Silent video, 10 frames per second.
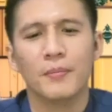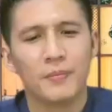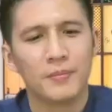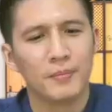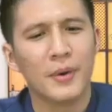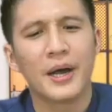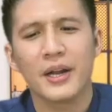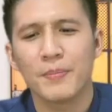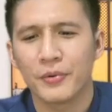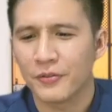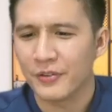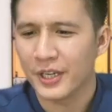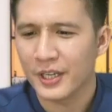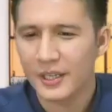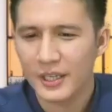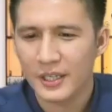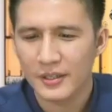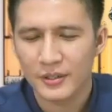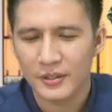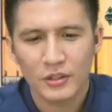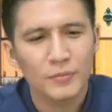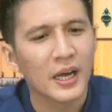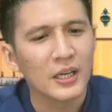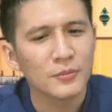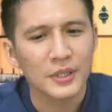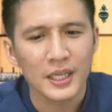Mara prophet to Balobi.